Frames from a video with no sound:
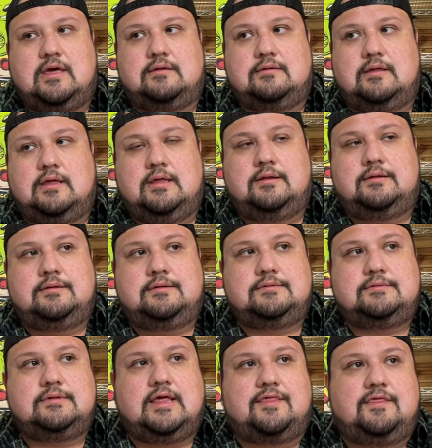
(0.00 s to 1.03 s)
Absolutely.
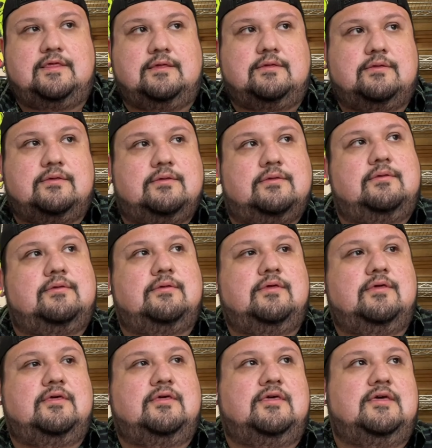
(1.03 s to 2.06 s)
Yeah. And
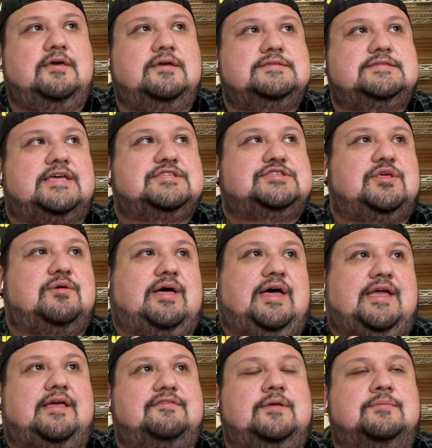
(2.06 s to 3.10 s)
I think
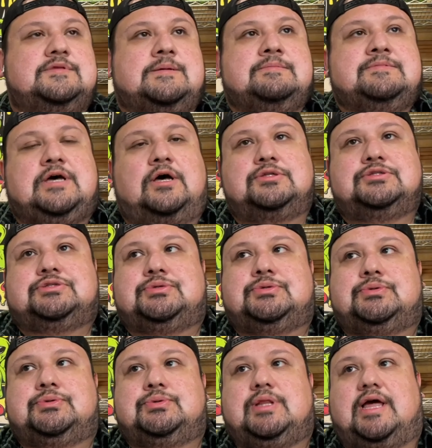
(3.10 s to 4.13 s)
it's getting to
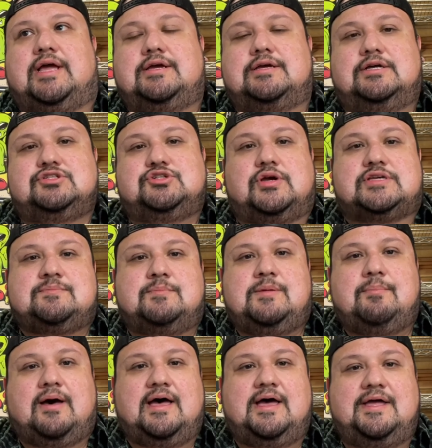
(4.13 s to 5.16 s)
like sometimes I'll
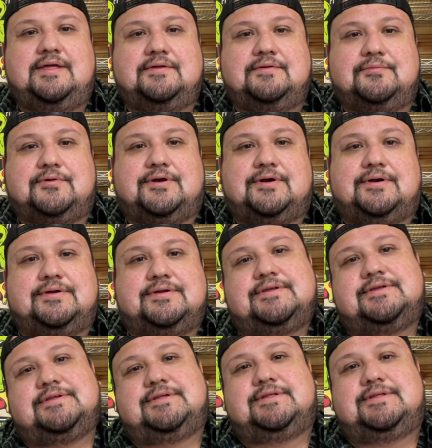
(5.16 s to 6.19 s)
do like a trust me
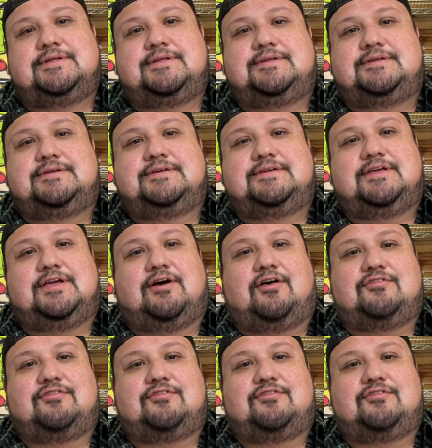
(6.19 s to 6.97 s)
pie where,